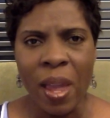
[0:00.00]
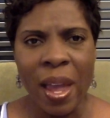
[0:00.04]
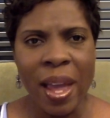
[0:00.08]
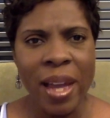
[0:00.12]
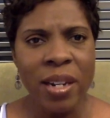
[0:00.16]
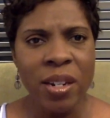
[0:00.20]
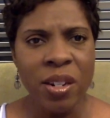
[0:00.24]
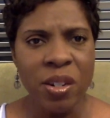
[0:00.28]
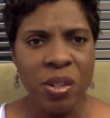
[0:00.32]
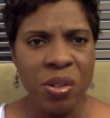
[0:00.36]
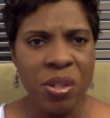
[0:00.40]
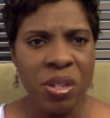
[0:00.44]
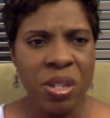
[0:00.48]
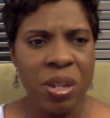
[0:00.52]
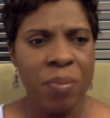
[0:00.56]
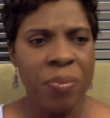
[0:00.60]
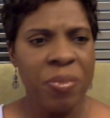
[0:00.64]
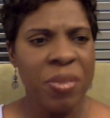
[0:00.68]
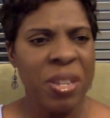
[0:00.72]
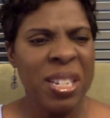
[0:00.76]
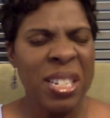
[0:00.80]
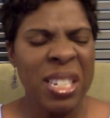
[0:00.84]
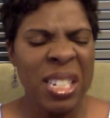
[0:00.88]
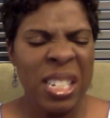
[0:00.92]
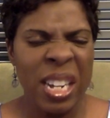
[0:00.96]
and do
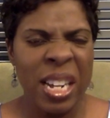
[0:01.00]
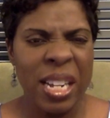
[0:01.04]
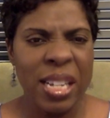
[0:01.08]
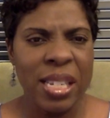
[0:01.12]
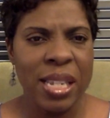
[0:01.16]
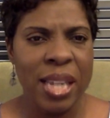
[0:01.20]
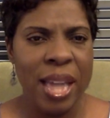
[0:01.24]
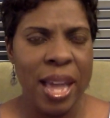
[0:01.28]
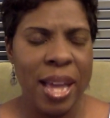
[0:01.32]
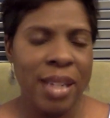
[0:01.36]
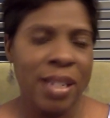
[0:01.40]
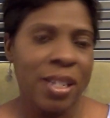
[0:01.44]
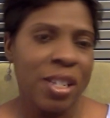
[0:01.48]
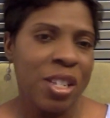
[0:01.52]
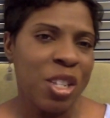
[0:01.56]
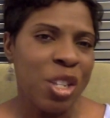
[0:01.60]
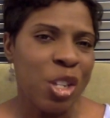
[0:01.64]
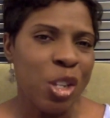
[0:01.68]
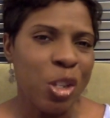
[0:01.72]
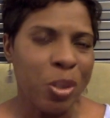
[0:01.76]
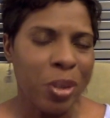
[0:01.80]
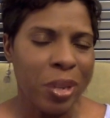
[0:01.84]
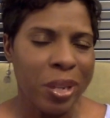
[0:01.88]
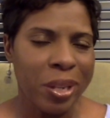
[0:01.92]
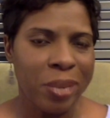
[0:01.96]
something just as a
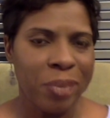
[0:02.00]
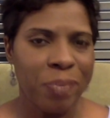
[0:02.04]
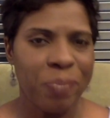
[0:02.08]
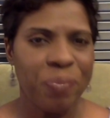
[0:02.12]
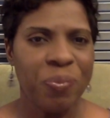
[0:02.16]
unit.